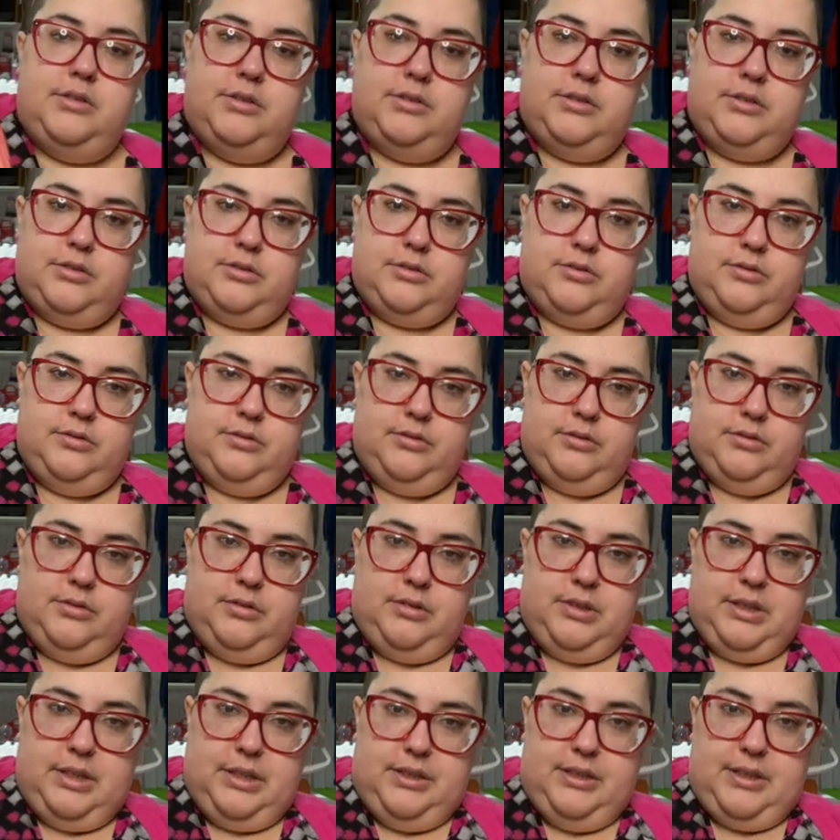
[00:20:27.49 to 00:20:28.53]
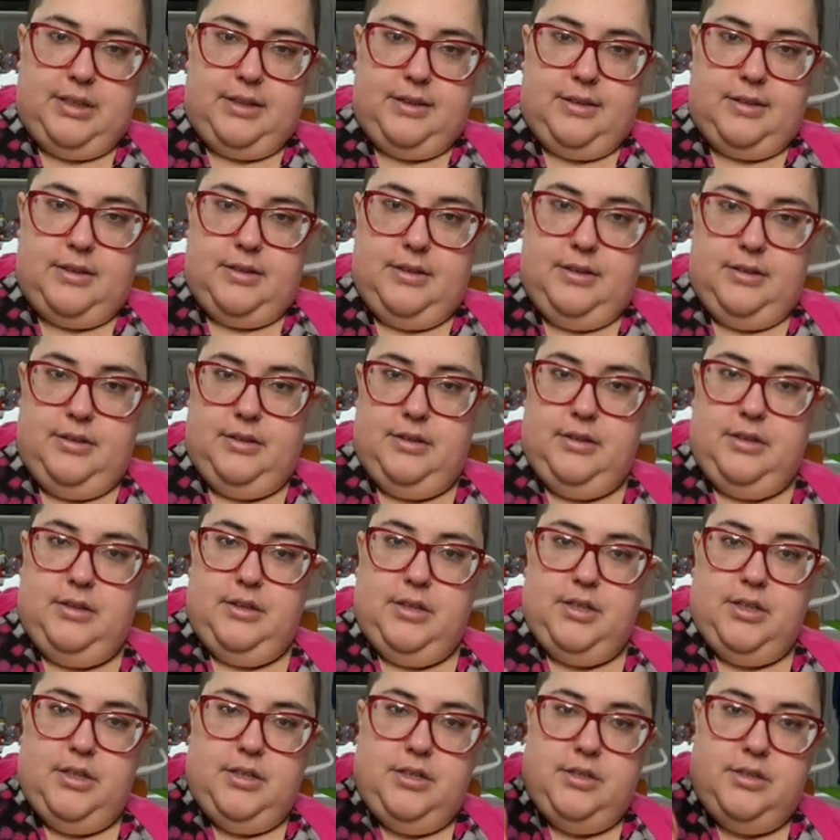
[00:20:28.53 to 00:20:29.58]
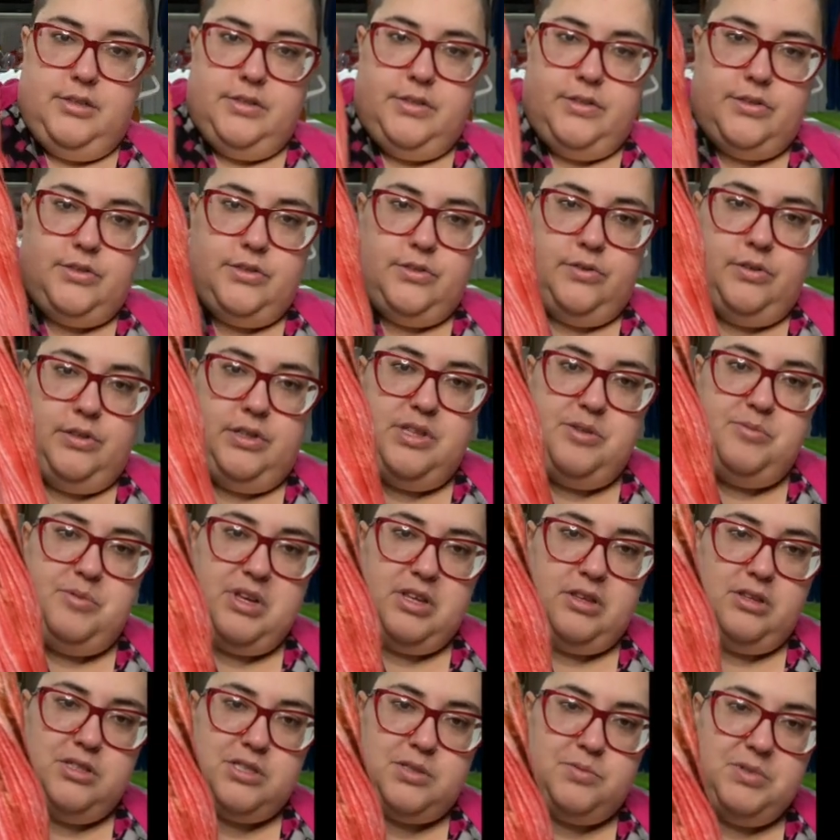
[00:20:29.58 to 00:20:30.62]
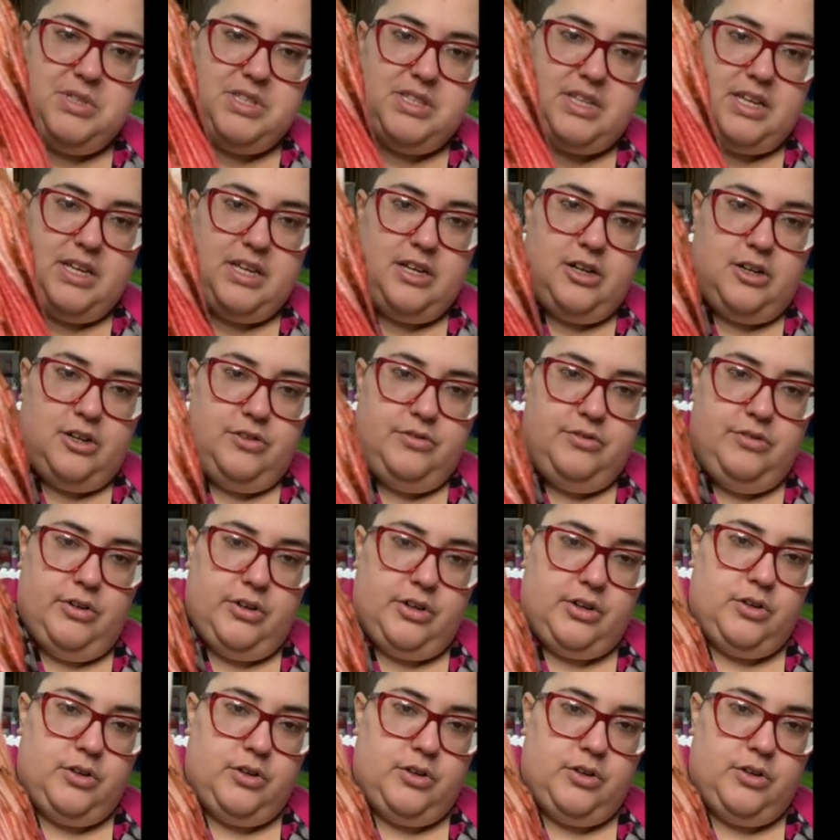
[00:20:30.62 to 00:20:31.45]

So, like that. So it makes me think of